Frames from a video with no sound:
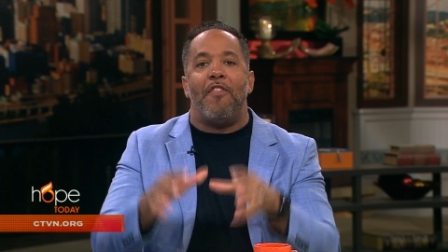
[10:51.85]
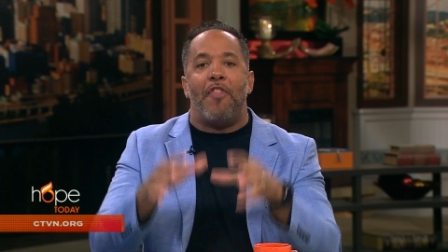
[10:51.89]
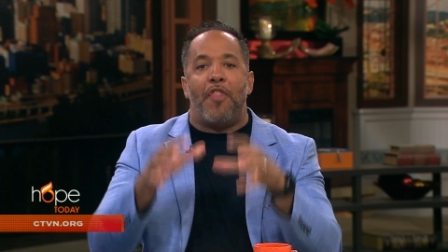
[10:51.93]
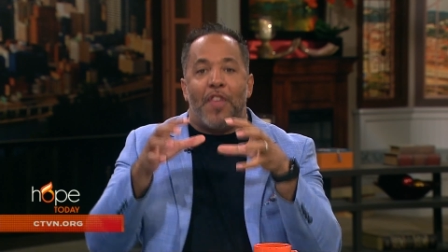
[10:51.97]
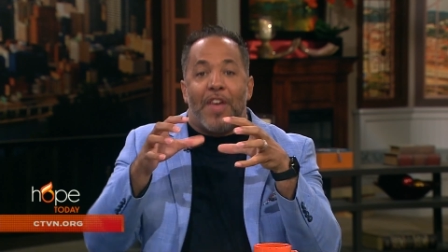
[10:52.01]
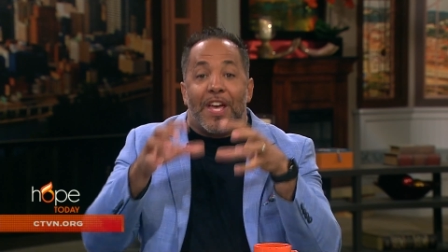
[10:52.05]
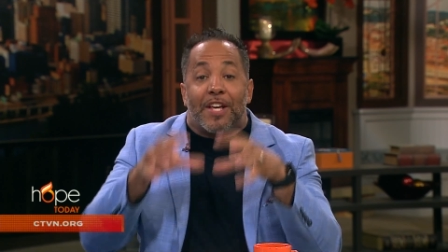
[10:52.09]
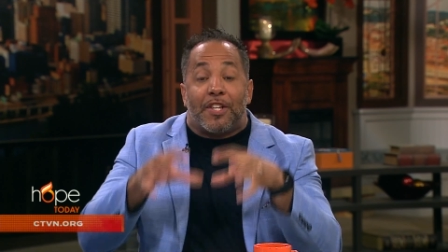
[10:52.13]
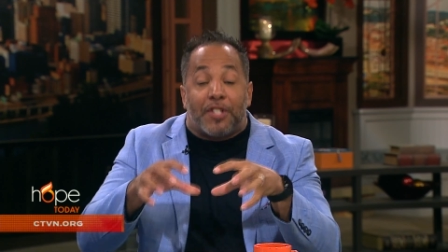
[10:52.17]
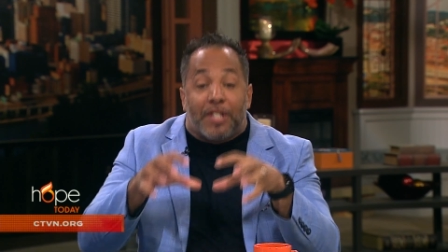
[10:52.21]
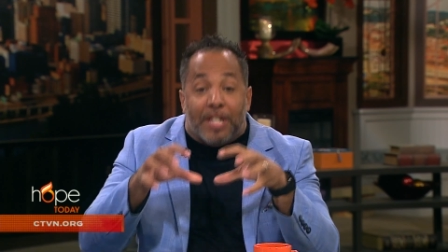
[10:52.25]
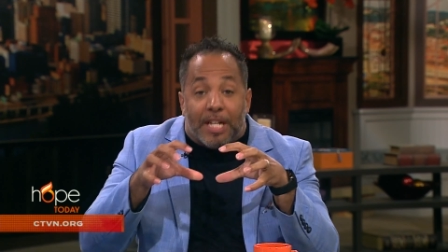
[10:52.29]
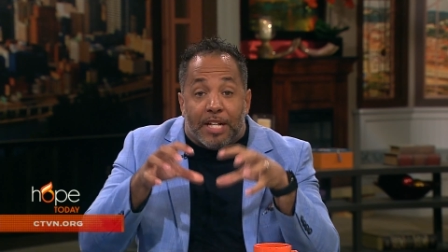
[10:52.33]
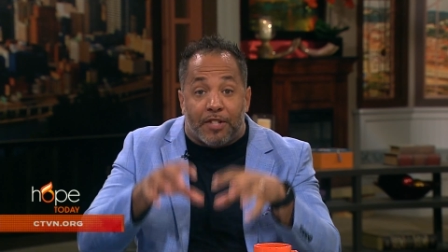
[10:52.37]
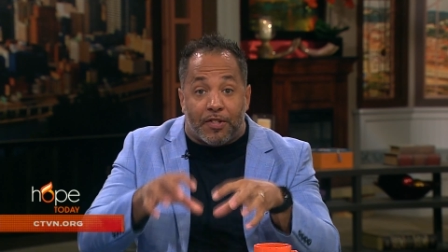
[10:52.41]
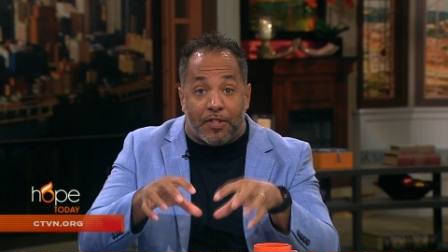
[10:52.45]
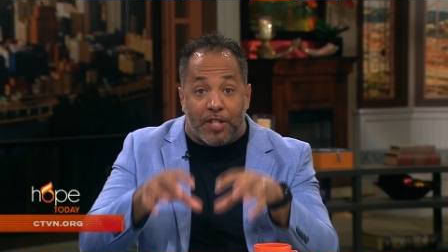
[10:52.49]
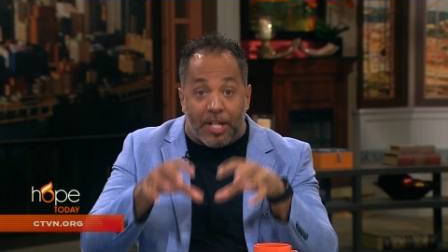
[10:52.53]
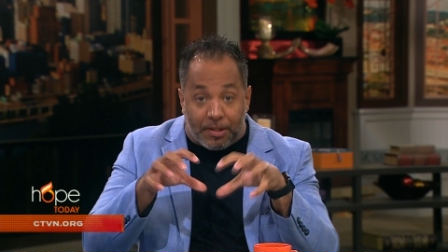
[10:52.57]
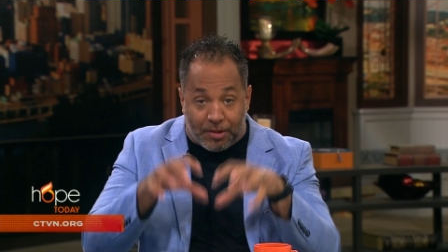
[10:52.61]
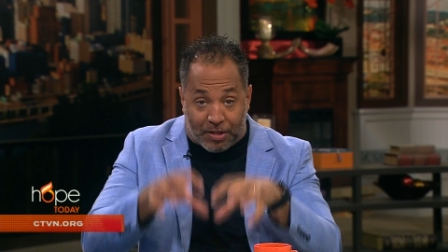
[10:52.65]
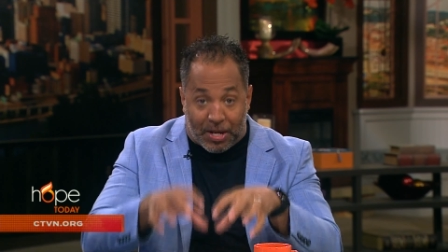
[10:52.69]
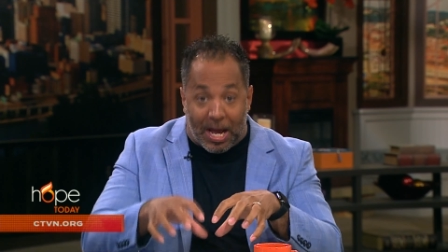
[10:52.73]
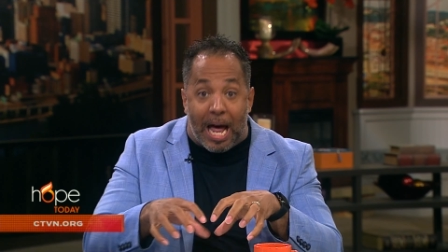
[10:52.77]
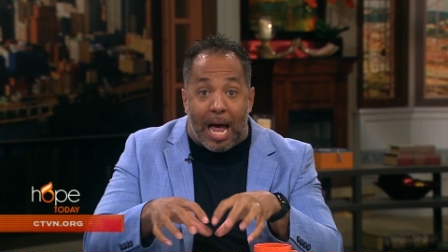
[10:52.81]
this
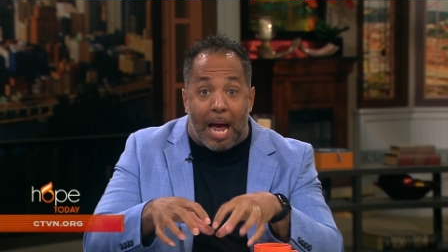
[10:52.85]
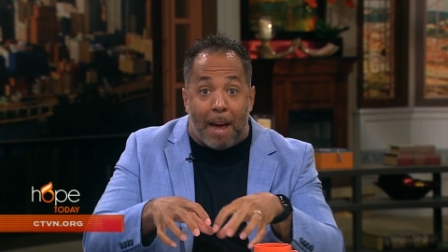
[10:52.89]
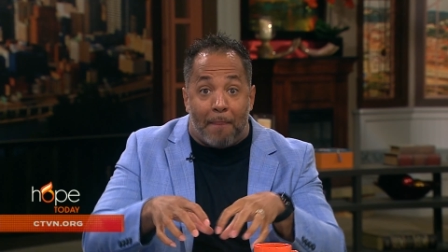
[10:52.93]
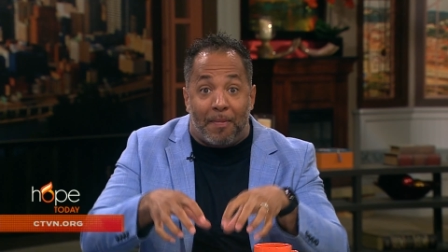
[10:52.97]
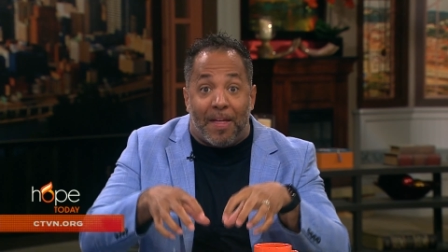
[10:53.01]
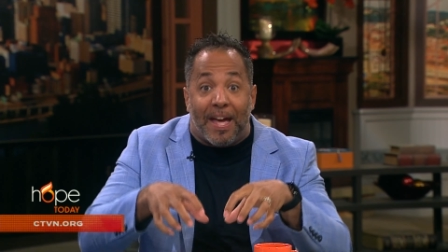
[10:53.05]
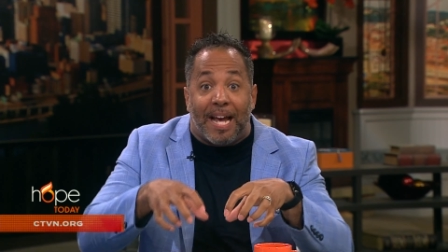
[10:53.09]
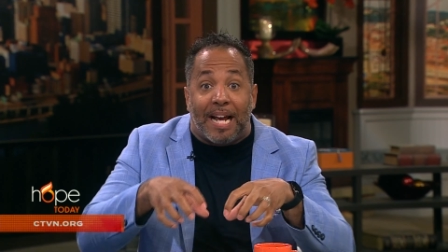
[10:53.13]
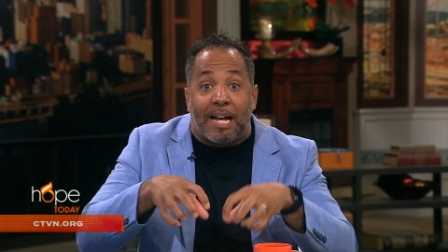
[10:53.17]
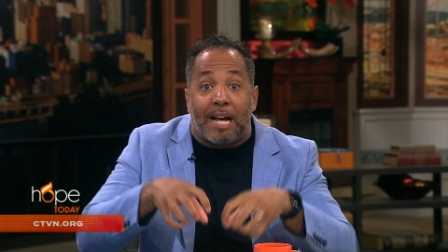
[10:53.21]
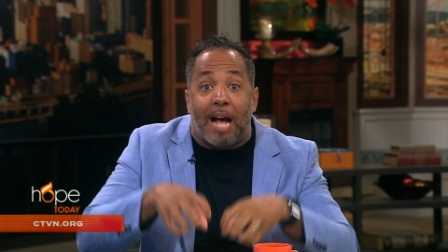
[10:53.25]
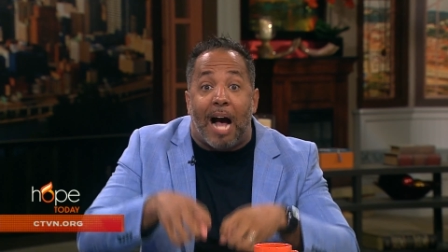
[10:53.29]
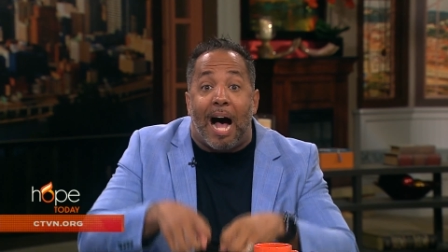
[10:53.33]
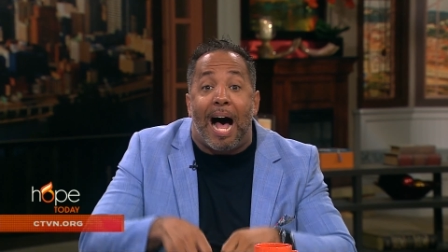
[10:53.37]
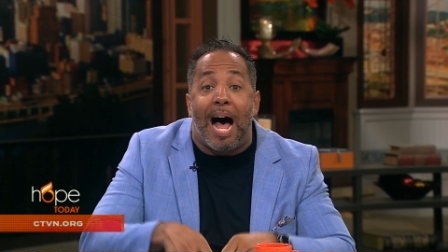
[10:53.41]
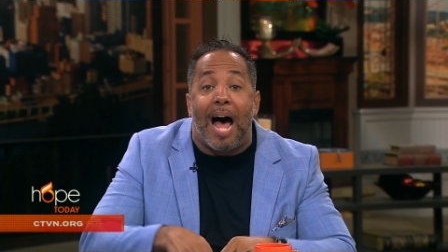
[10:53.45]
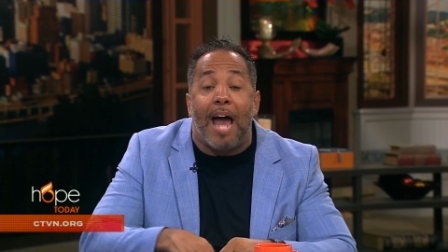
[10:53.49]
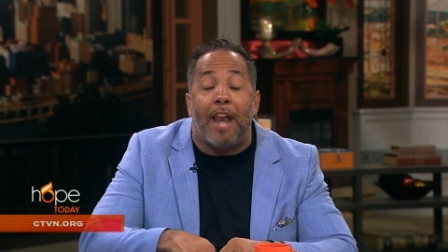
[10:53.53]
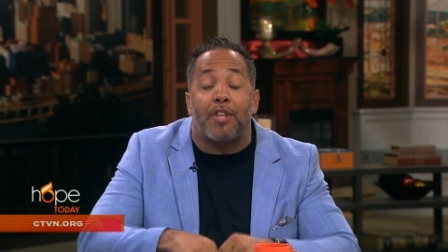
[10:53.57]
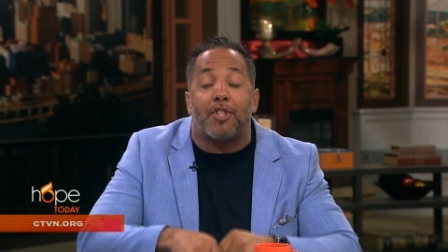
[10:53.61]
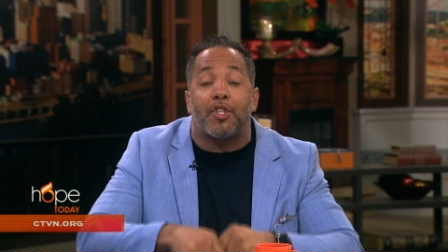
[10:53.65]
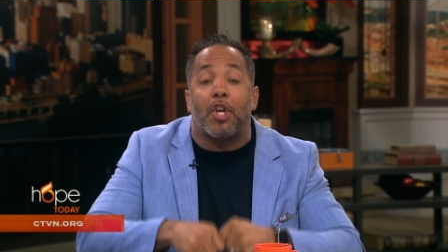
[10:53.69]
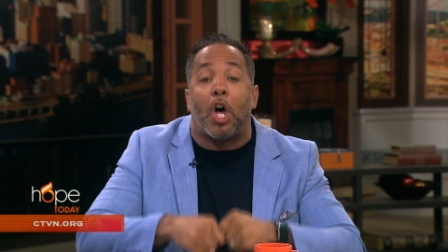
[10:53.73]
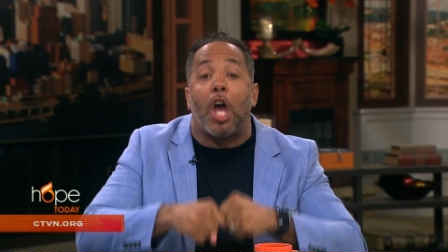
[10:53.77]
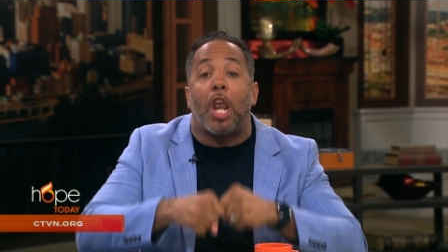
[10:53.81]
is the time that
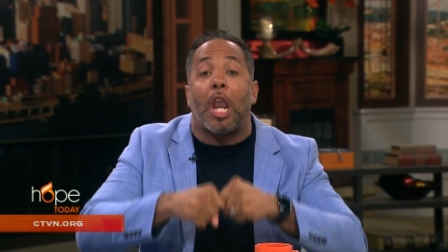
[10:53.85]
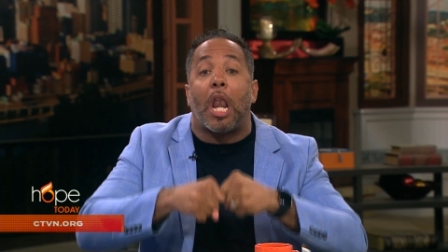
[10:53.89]
God is